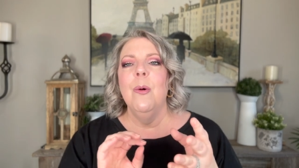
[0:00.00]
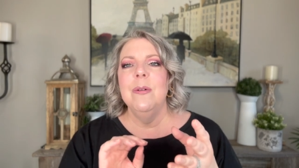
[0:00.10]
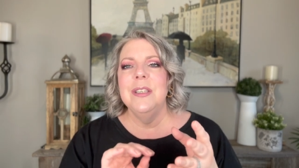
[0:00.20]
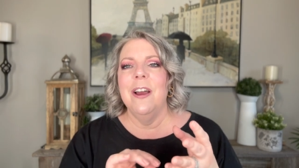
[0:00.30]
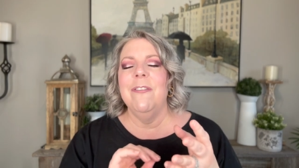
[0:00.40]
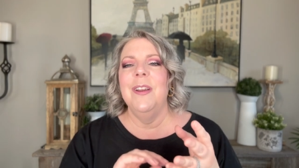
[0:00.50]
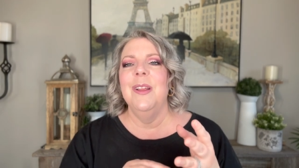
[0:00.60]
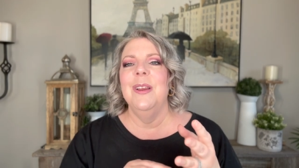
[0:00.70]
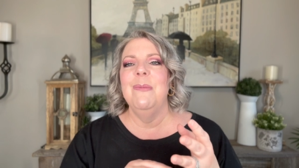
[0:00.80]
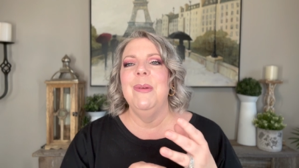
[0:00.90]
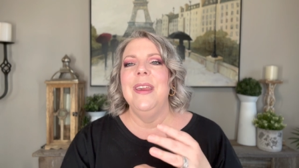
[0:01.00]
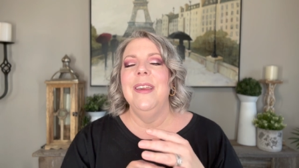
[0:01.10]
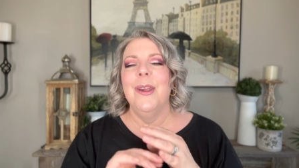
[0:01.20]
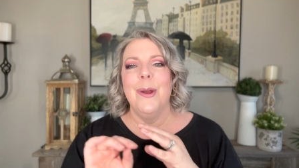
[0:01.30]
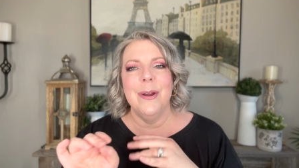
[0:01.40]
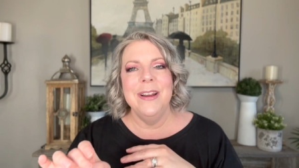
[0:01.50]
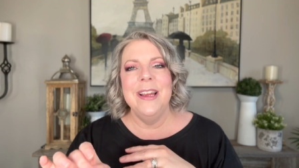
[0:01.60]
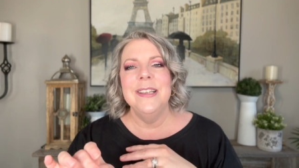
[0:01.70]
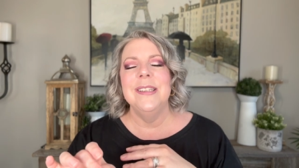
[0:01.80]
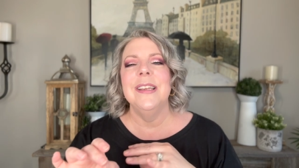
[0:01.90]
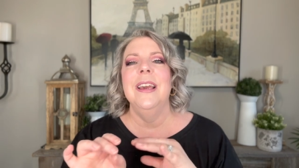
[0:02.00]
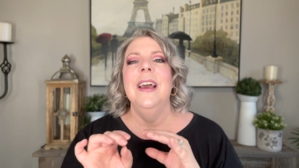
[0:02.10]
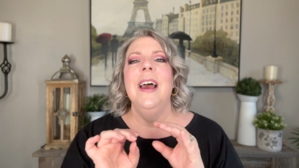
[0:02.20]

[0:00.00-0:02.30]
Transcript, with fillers: would definitely be Greasque,